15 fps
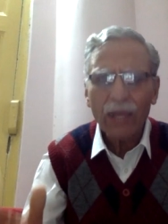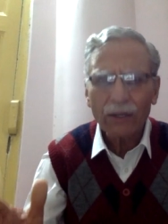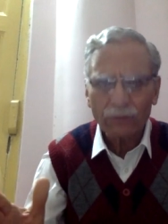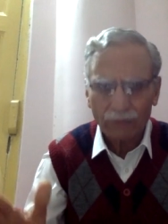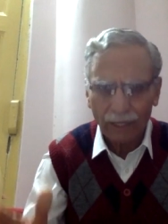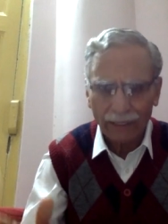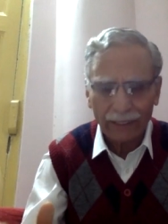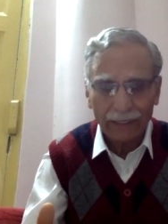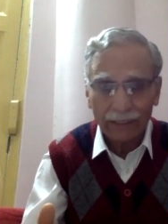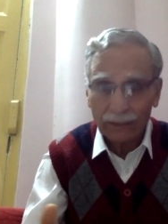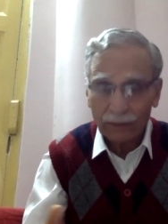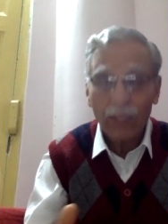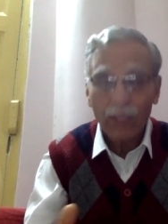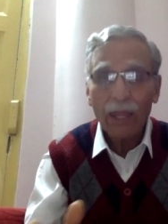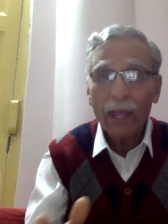running.
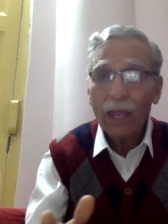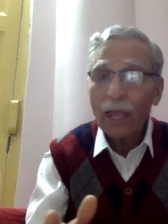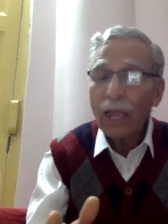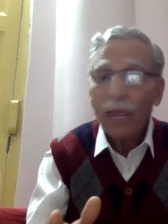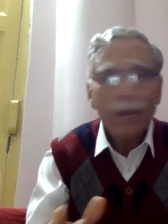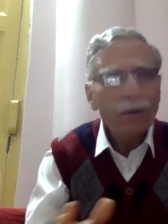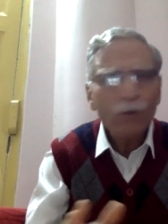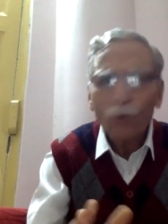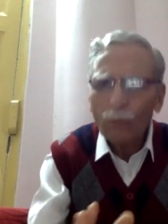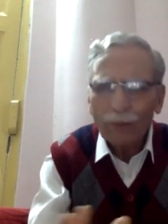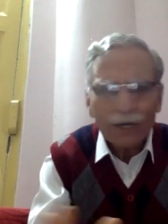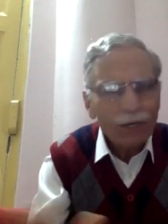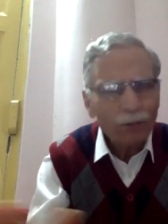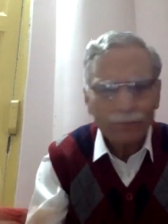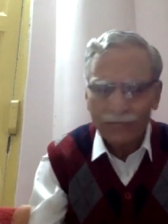
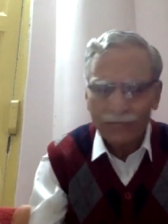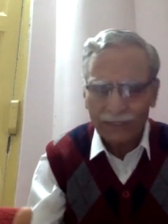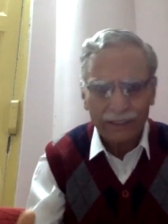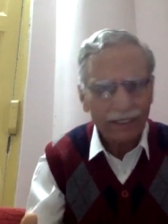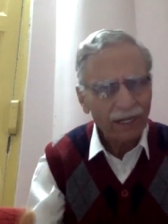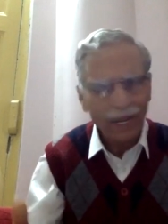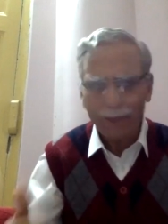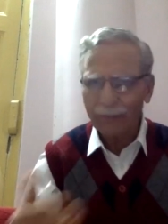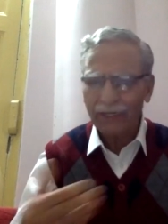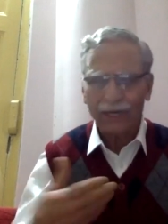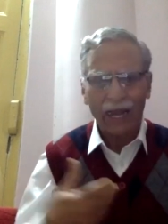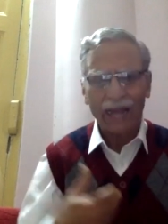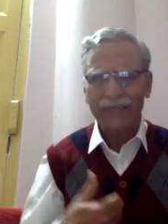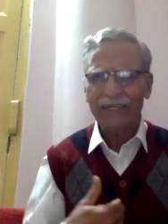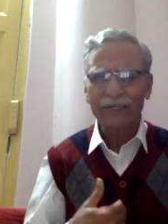Nobody objected. I mean,
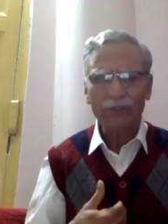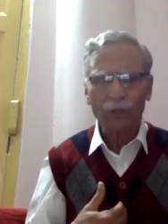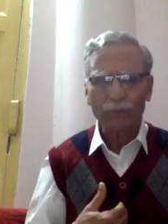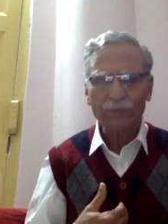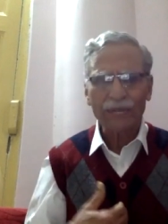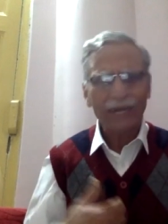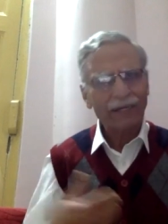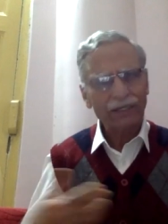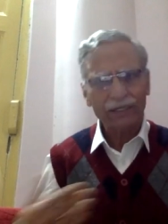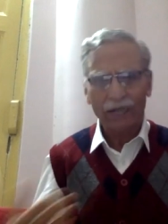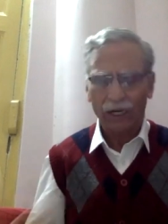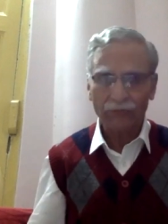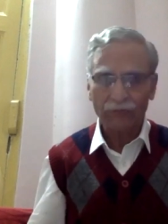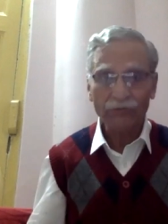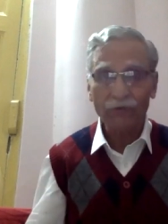I didn't object.
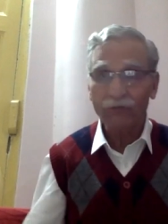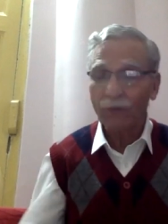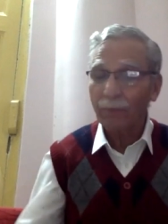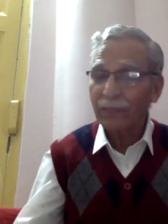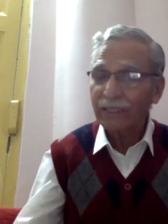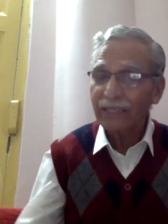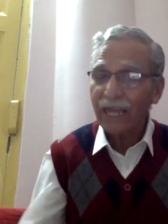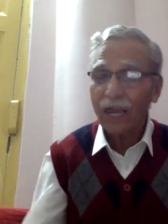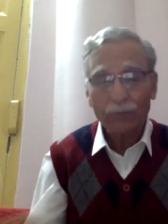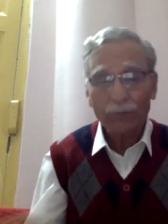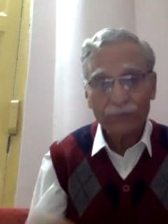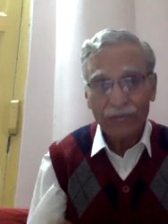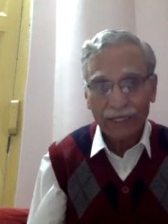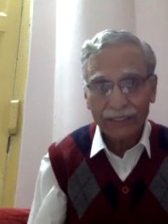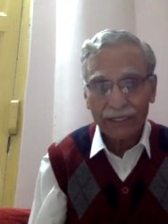None of the women there
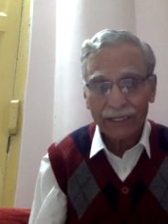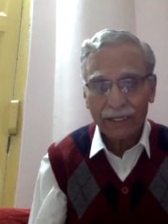objected.